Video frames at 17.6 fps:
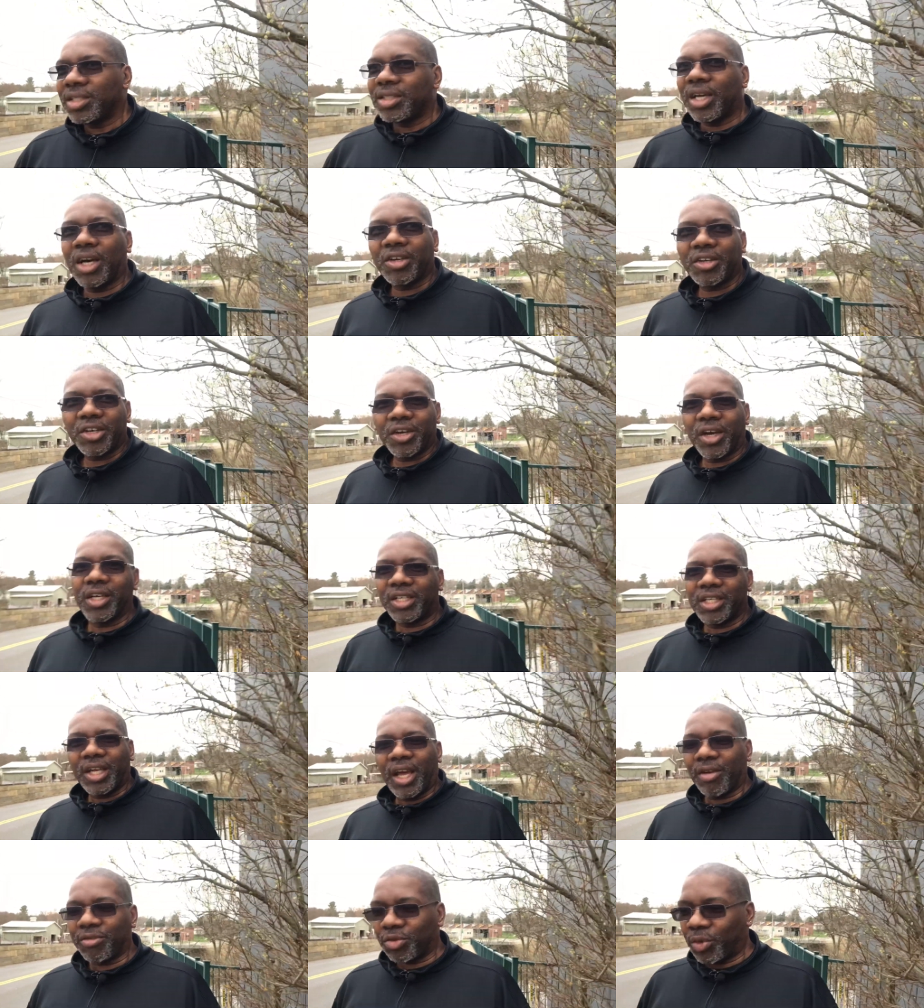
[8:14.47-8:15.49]
Down here, I
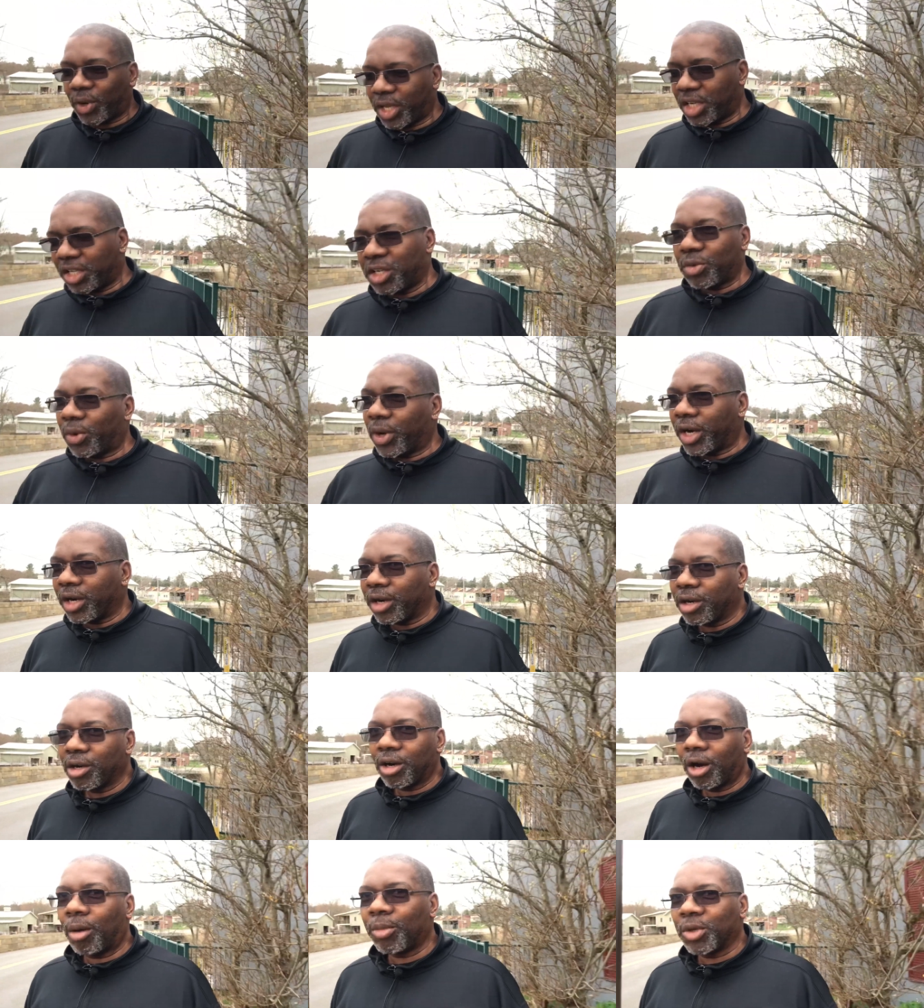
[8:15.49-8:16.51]
didn't have to wait anywhere.
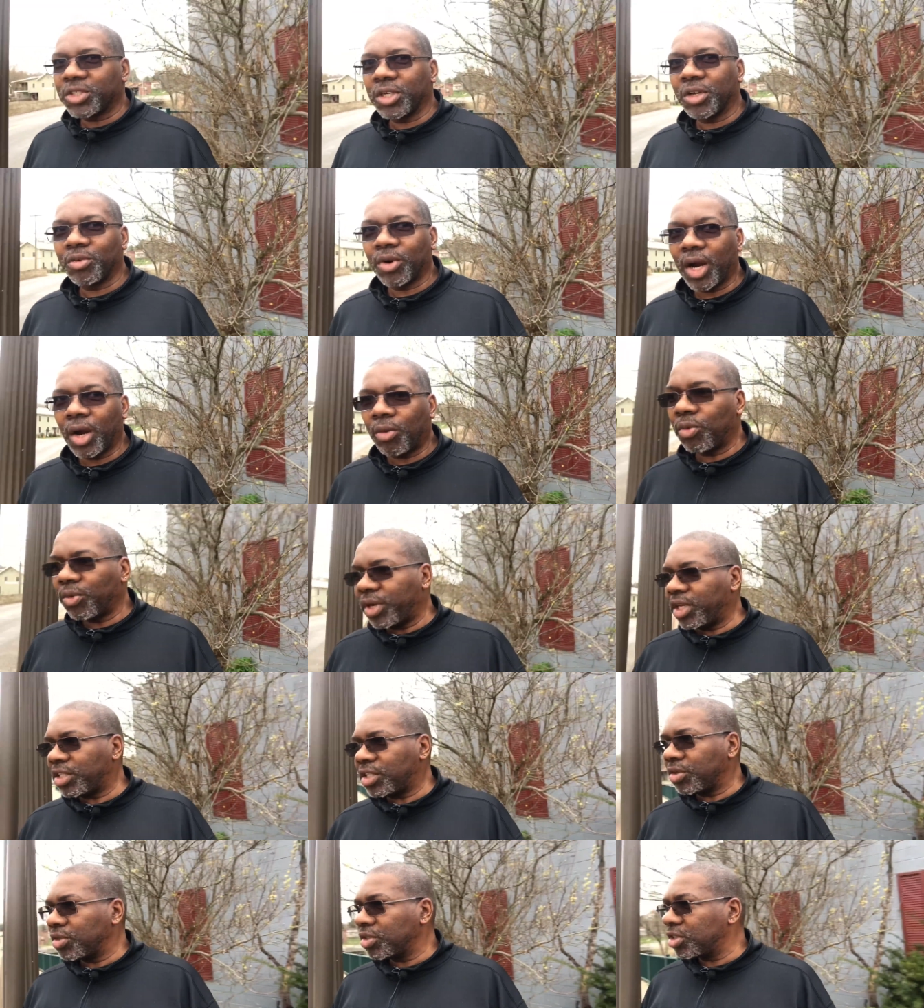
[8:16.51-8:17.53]
Almost everywhere I
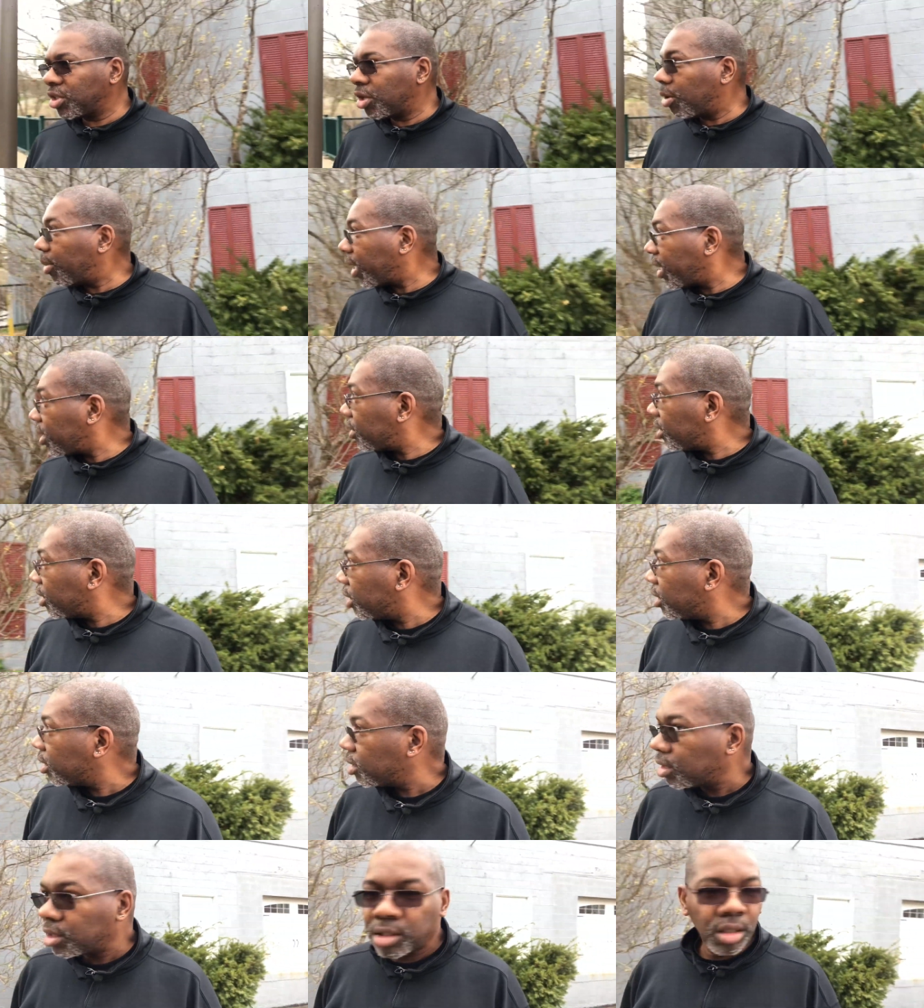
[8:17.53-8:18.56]
went, there was nobody
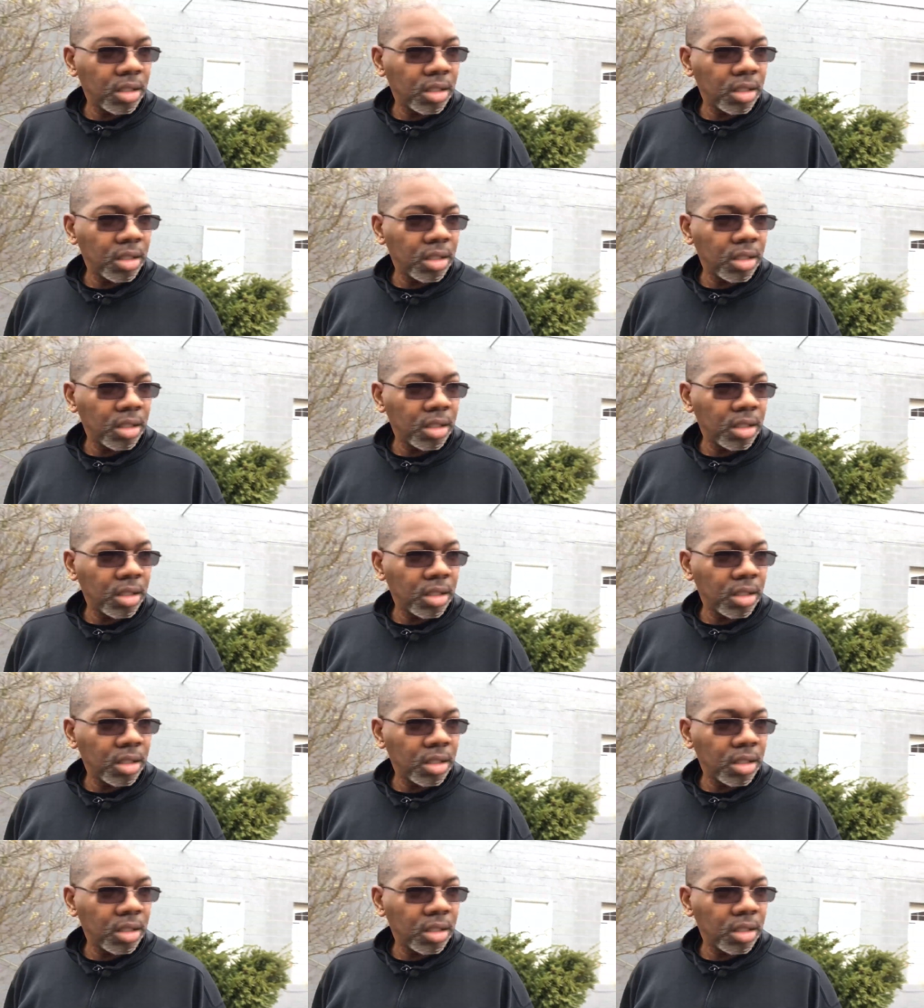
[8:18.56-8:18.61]
there.